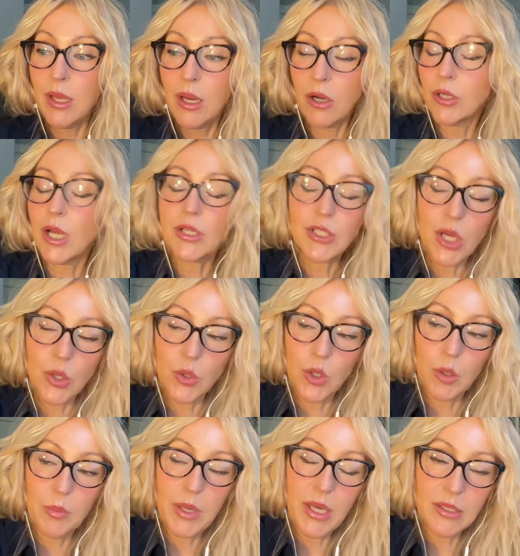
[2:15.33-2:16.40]
or not toner,
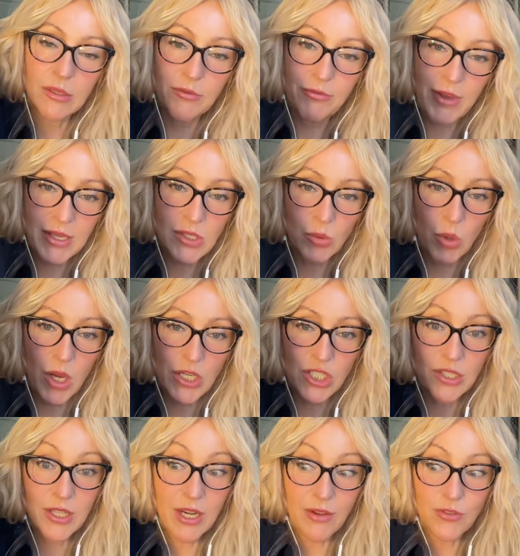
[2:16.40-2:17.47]
but face wash
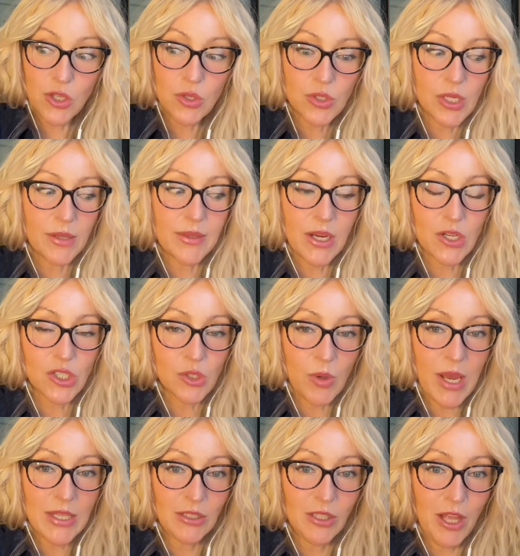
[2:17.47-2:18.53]
that I've used on there. So
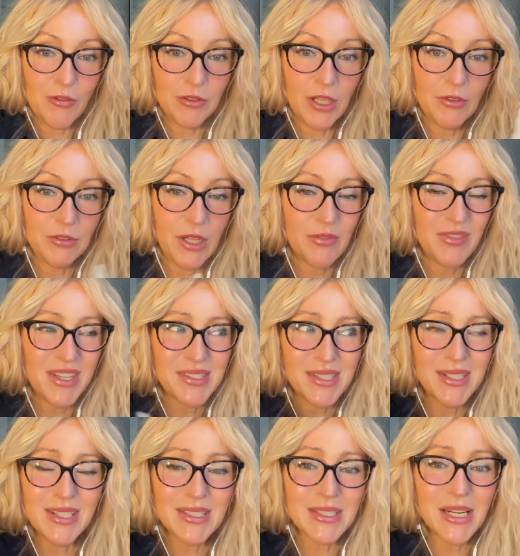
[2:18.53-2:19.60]
I love, love, love this, and
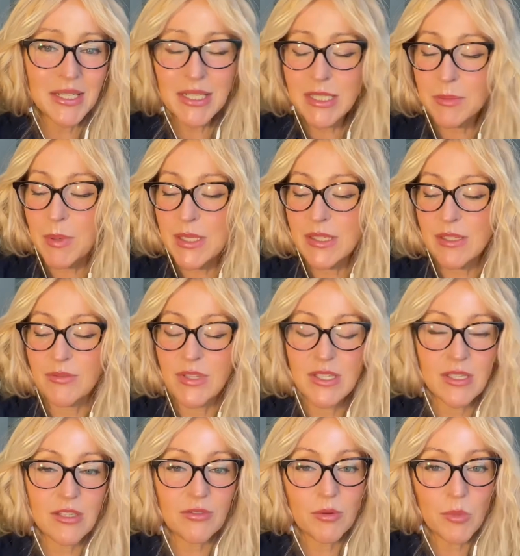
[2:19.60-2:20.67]
it's not expensive. This
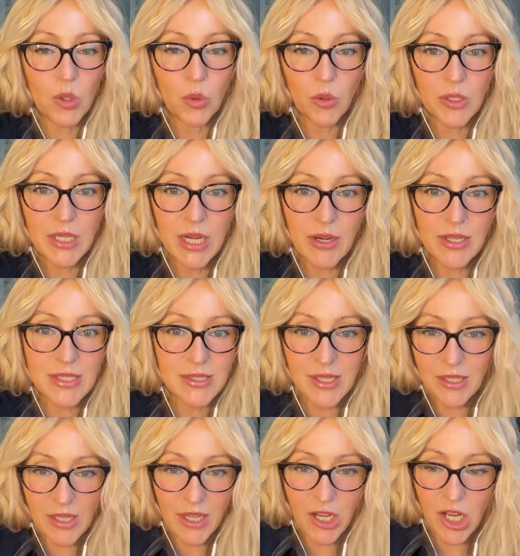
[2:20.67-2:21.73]
is from The Ordinary. It's the
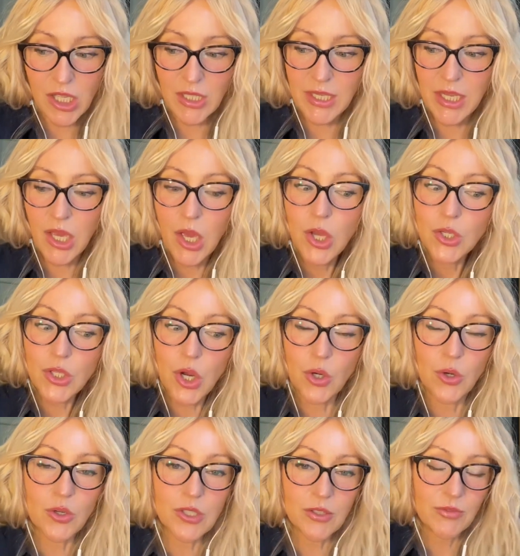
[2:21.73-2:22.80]
glycolic
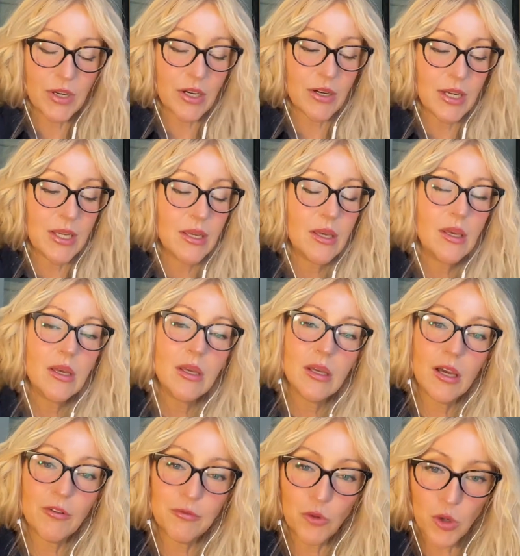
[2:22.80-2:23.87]
toner, so very
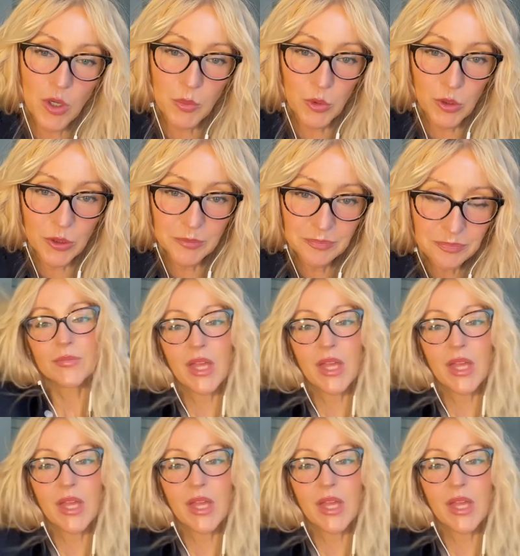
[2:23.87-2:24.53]
affordable.